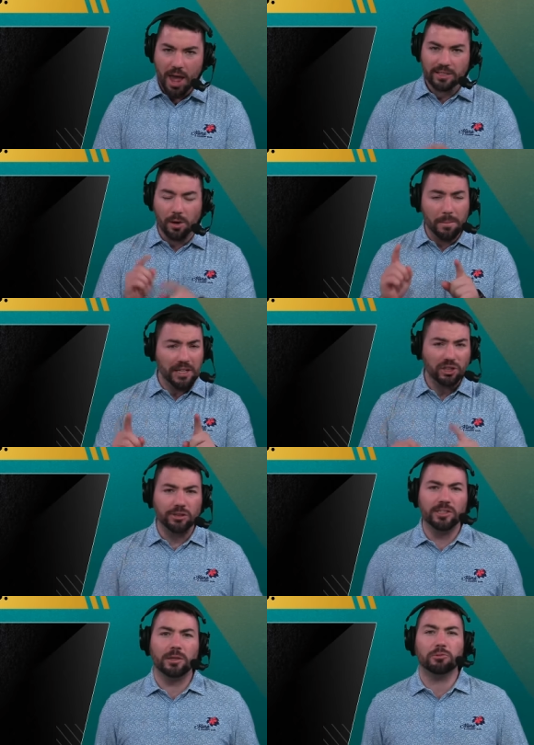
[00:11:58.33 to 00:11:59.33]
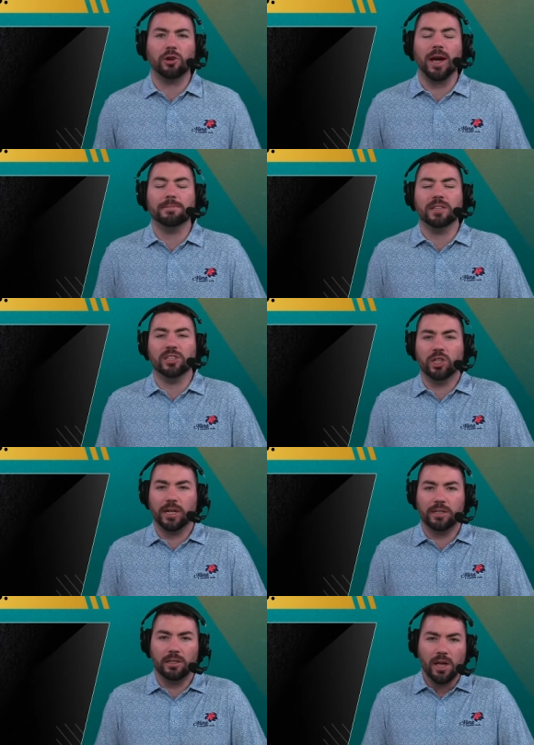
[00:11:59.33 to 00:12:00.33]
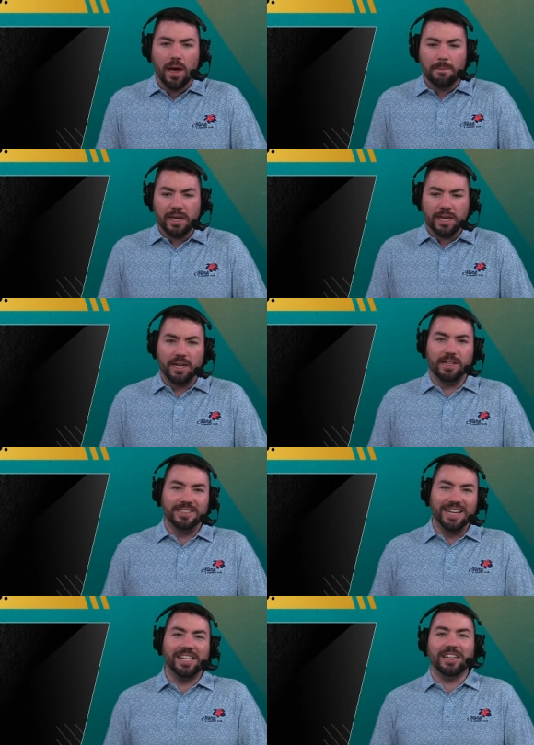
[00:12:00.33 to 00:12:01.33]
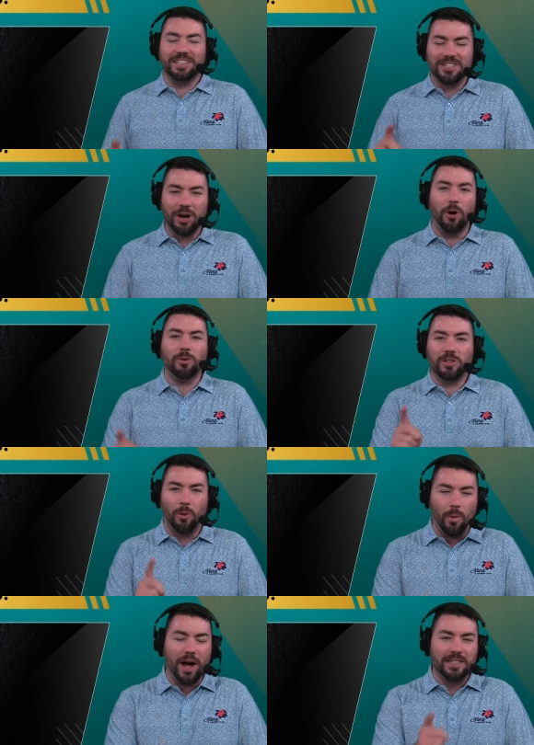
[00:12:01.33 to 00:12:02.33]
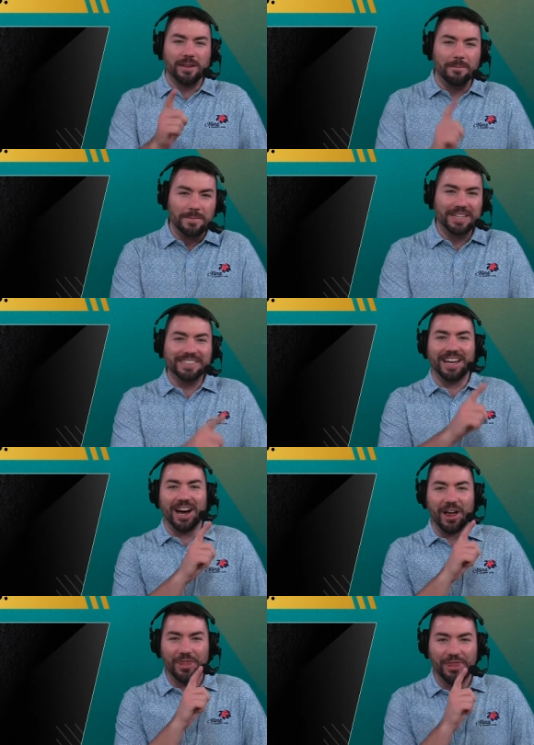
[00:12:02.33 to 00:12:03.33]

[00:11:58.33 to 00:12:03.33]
so make sure you're subscribed to the channel because you don't want to miss a